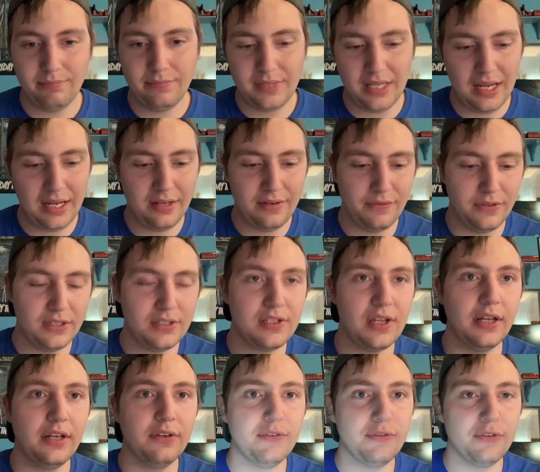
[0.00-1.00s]
kind of
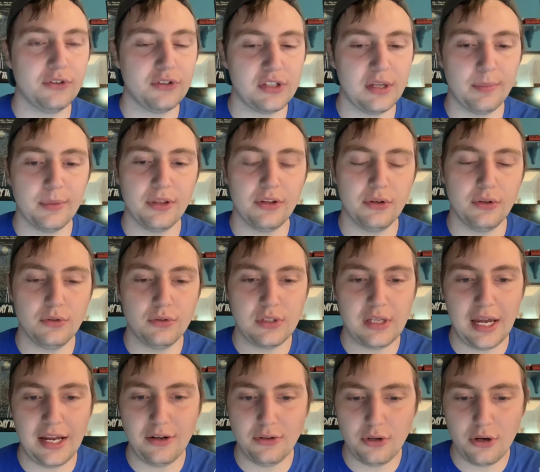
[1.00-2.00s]
excited for some of those.
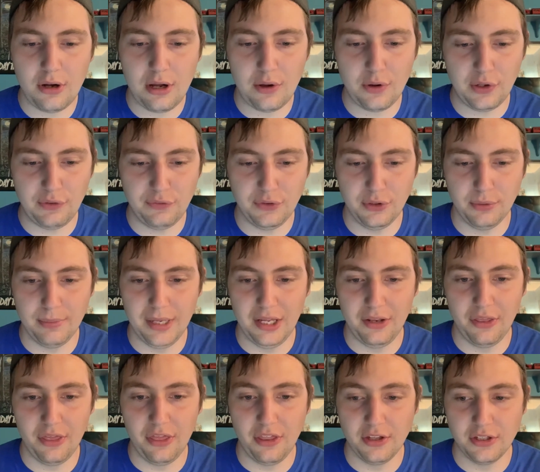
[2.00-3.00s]
I don't know how I feel about
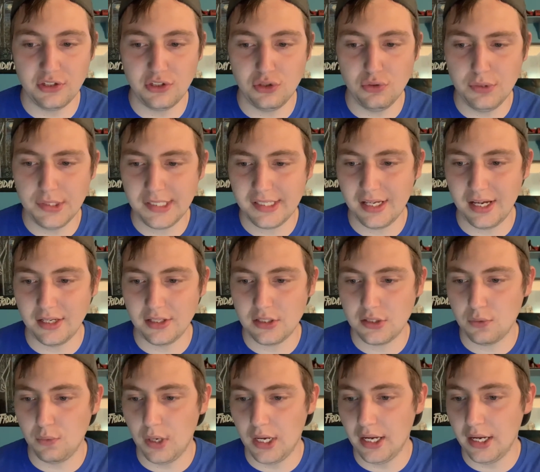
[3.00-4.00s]
The Suicide
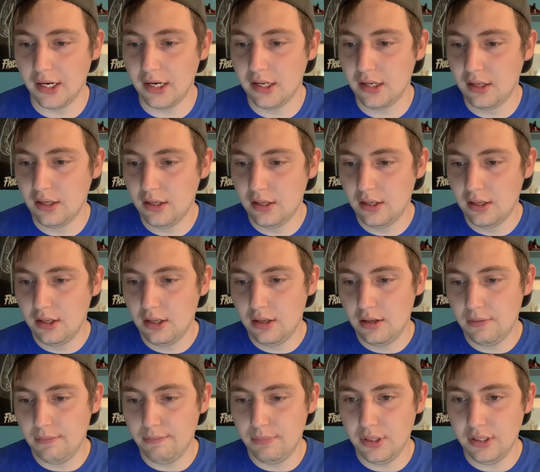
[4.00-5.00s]
Squad,
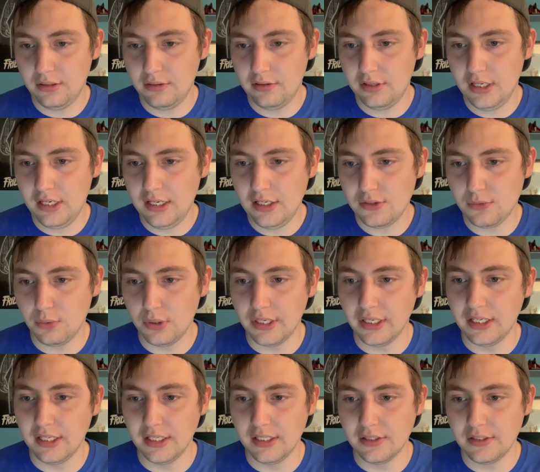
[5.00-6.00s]
but it is what
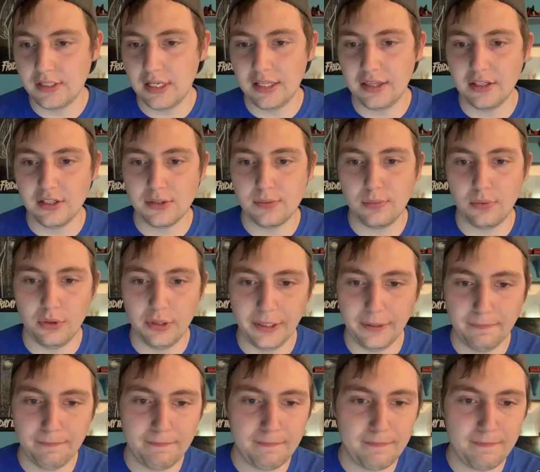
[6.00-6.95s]
it is at this point.